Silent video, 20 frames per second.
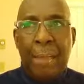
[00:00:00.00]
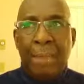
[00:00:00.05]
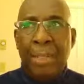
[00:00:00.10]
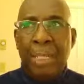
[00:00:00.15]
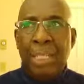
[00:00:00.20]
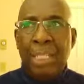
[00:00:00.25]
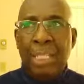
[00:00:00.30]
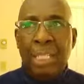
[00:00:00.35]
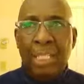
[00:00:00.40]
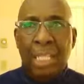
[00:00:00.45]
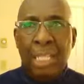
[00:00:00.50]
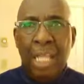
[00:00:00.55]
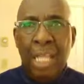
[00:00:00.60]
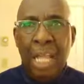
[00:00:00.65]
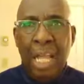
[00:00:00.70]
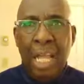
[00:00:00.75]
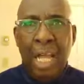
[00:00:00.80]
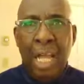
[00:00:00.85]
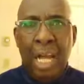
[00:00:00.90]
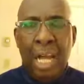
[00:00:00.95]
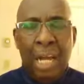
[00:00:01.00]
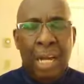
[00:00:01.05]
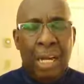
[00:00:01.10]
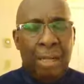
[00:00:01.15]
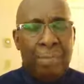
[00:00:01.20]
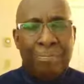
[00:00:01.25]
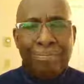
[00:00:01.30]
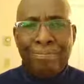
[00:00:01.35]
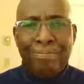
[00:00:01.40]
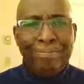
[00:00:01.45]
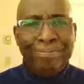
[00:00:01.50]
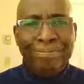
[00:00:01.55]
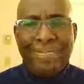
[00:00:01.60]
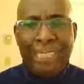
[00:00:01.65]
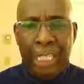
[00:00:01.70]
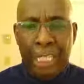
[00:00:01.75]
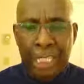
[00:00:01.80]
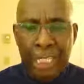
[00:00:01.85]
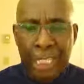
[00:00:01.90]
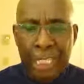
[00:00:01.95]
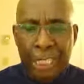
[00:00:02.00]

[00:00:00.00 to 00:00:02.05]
I mean, um, that